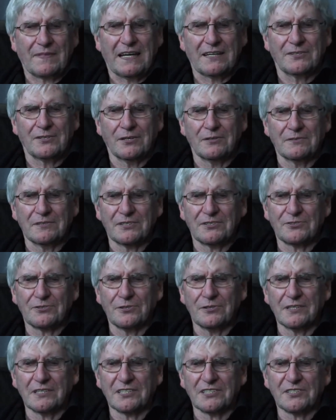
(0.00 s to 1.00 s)
I told the
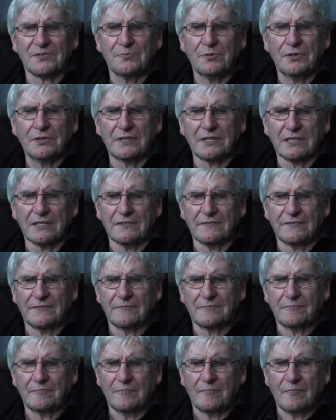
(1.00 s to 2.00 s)
story this morning of
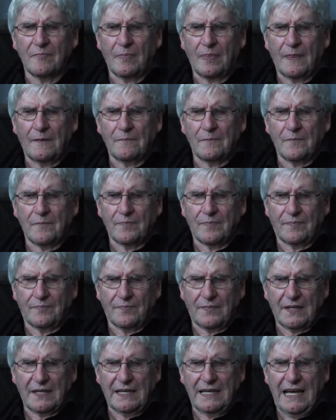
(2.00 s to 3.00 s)

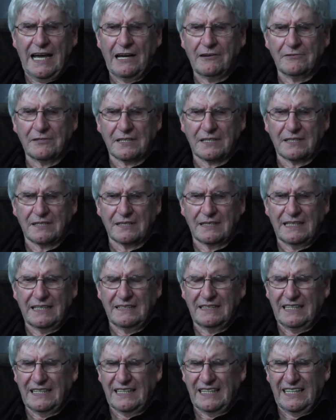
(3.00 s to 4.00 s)
Alec,
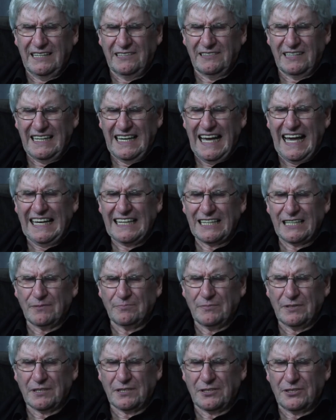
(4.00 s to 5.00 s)
uh, uh Alec
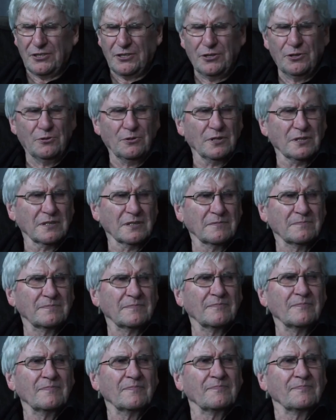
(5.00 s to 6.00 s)
McEwen
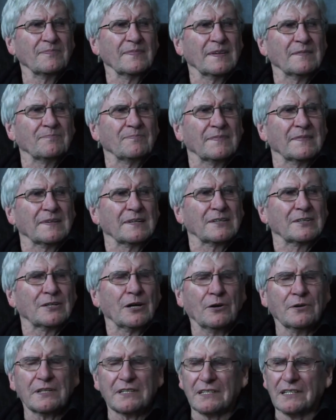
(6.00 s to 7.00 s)

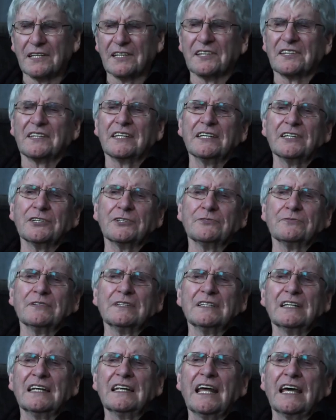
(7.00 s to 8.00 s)
going to the theatre
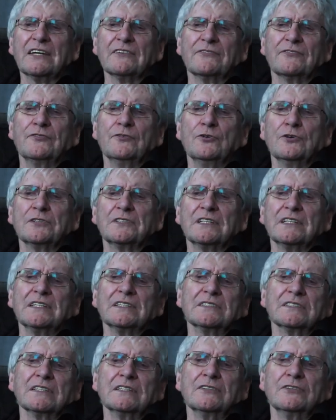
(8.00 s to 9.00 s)
in the late
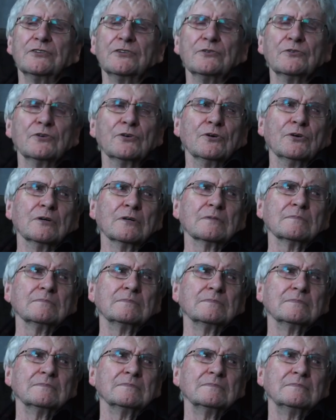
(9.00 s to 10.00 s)
40s in New York
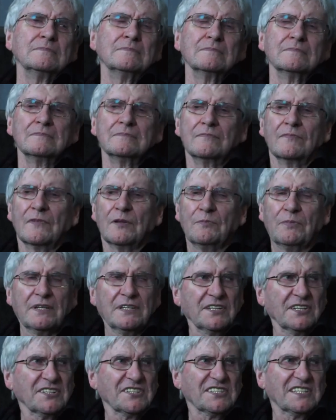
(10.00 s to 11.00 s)

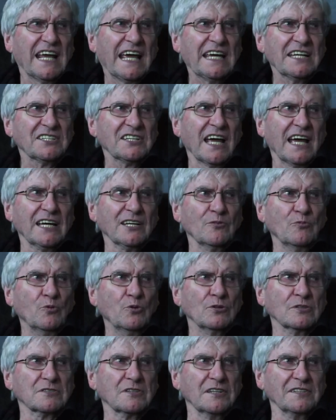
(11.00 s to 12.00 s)
when the stagehand
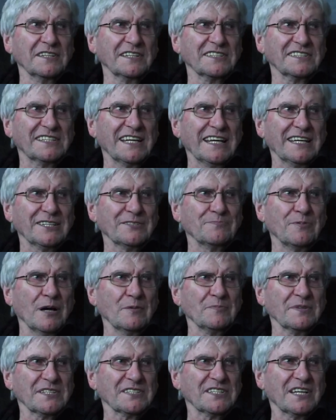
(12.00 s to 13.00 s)
walks on the stage by
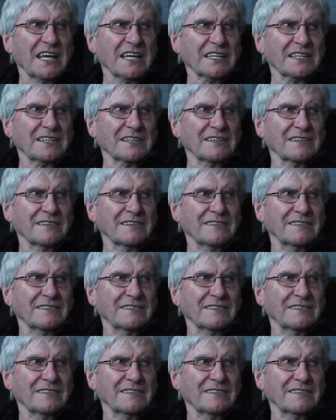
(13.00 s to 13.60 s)
mistake.